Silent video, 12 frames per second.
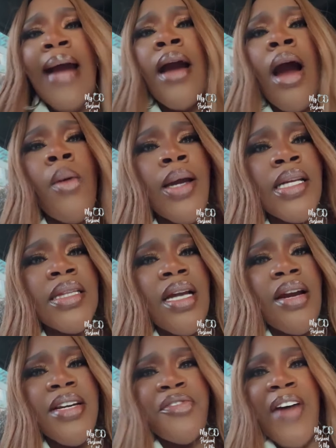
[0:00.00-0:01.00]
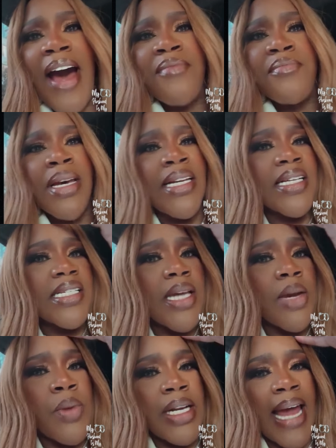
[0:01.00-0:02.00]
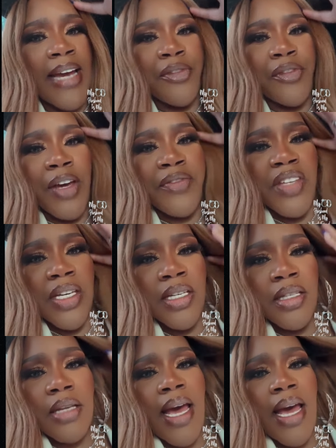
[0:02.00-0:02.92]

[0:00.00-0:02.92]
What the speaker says: I go on in 35 minutes and we're like 15.